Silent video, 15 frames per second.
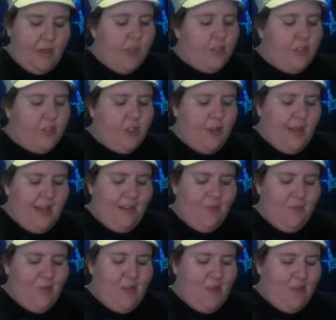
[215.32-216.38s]
So I
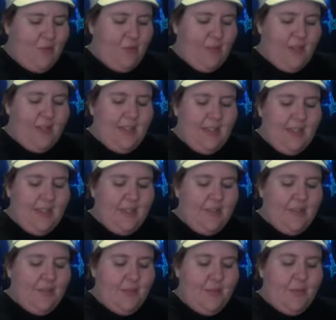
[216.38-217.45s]
will read on it if
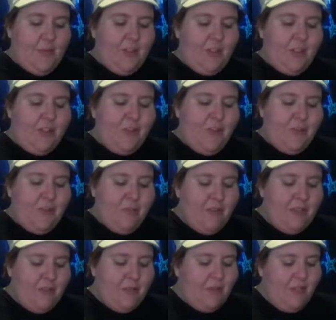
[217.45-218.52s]
somebody wants to.
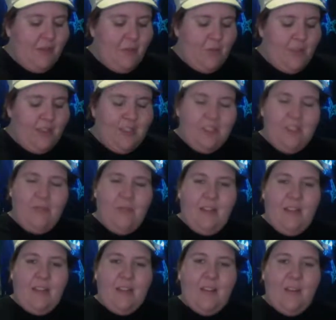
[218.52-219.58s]
Nobody's really wanted to
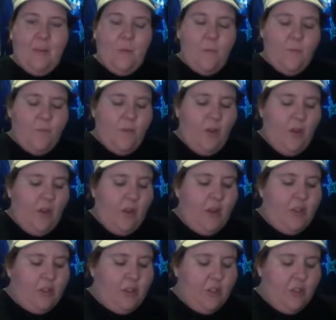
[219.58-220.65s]
yet, though.
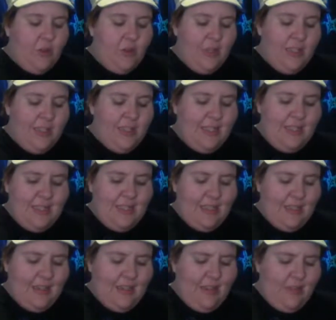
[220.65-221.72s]
So this is
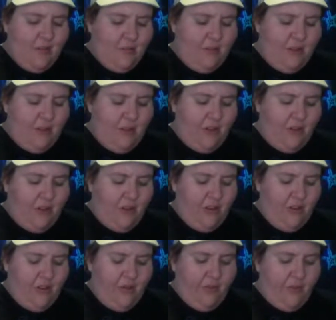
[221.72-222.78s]
a little bit
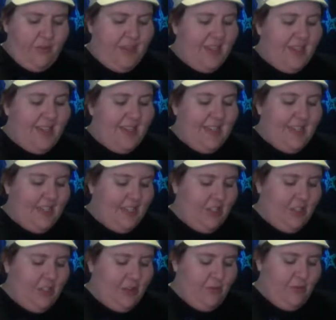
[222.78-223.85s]
harder for me to connect
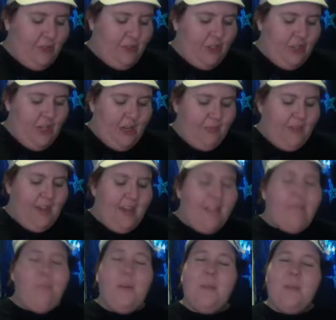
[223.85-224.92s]
to, which I'm kind of
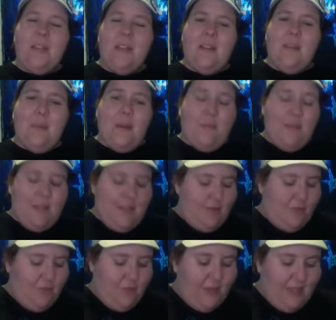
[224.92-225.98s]
bummed out about because I was
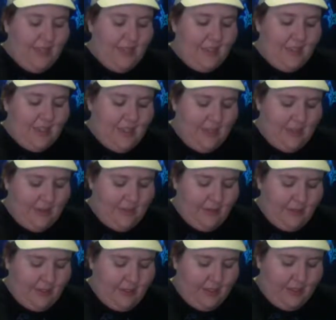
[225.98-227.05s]
really excited about
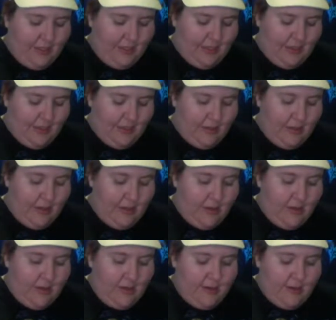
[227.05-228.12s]
this deck.
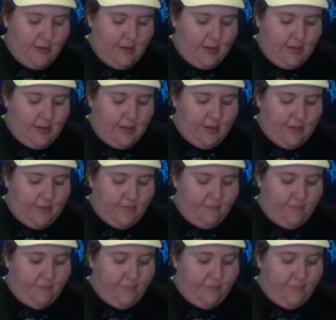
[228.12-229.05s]
I'm